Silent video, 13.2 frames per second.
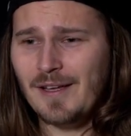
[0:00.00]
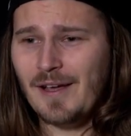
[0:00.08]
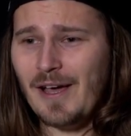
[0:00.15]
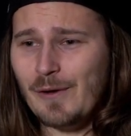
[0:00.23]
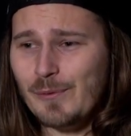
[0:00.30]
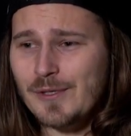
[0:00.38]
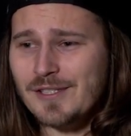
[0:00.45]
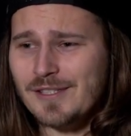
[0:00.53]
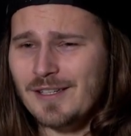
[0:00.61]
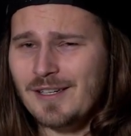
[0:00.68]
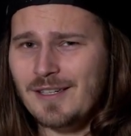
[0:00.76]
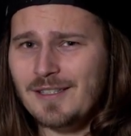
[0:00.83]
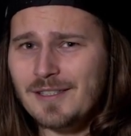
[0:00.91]
I was
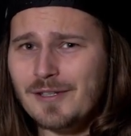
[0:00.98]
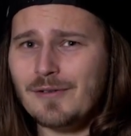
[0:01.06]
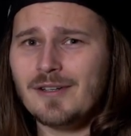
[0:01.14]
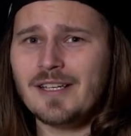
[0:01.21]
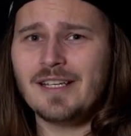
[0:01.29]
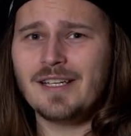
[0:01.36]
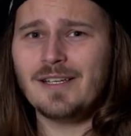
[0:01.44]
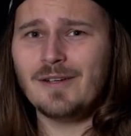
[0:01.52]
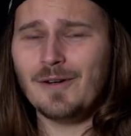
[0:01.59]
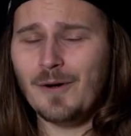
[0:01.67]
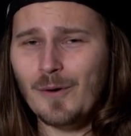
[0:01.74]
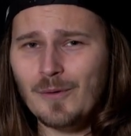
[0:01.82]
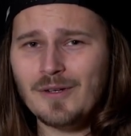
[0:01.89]
literally
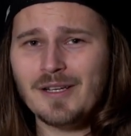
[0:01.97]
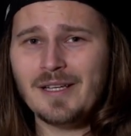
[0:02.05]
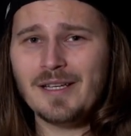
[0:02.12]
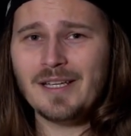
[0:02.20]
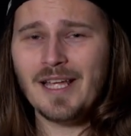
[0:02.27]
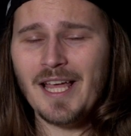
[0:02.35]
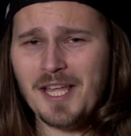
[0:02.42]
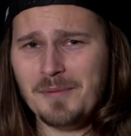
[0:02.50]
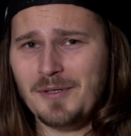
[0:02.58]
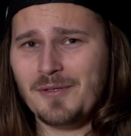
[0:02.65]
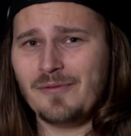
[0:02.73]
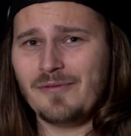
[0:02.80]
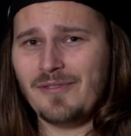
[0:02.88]
only
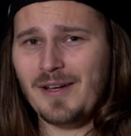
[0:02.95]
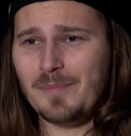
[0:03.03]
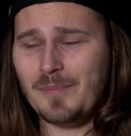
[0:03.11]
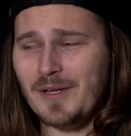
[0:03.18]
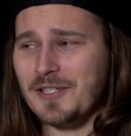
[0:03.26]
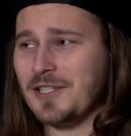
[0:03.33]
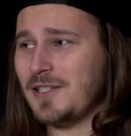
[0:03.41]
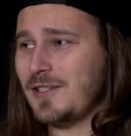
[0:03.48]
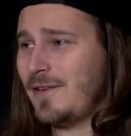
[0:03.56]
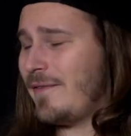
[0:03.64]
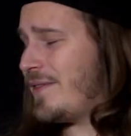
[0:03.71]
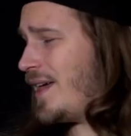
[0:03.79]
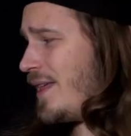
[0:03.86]
able to find pictures
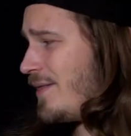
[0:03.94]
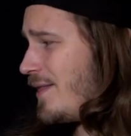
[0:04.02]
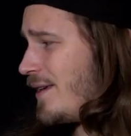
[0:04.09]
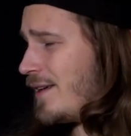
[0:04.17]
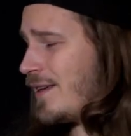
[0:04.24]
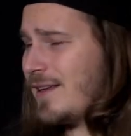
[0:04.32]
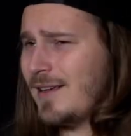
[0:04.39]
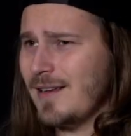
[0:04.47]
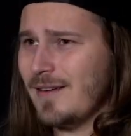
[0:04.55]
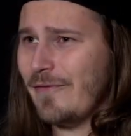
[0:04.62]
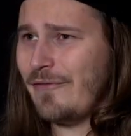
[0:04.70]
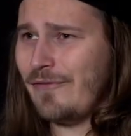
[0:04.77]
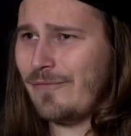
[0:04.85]
of that thing
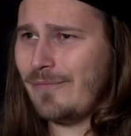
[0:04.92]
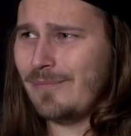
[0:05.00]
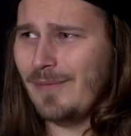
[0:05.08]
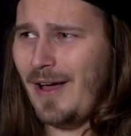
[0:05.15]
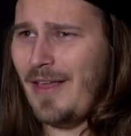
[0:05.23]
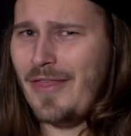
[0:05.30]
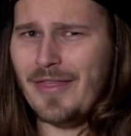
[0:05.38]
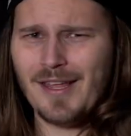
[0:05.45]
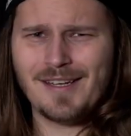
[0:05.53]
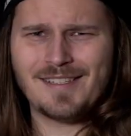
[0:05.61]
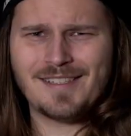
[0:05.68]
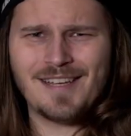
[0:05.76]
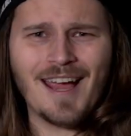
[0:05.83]
in a, I
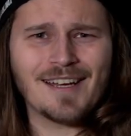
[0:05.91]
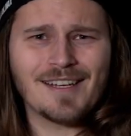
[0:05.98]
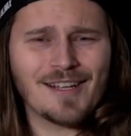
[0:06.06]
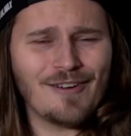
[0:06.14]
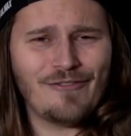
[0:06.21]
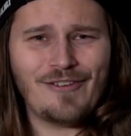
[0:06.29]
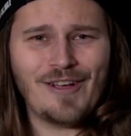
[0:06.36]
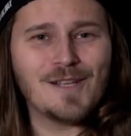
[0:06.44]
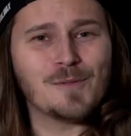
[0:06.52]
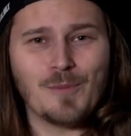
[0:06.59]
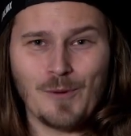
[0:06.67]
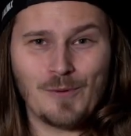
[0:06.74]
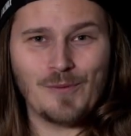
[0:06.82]
think, tactical
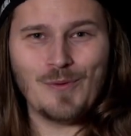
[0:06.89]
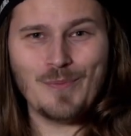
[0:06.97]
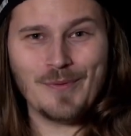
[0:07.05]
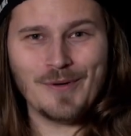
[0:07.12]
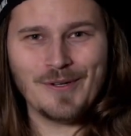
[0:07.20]
Facebook group.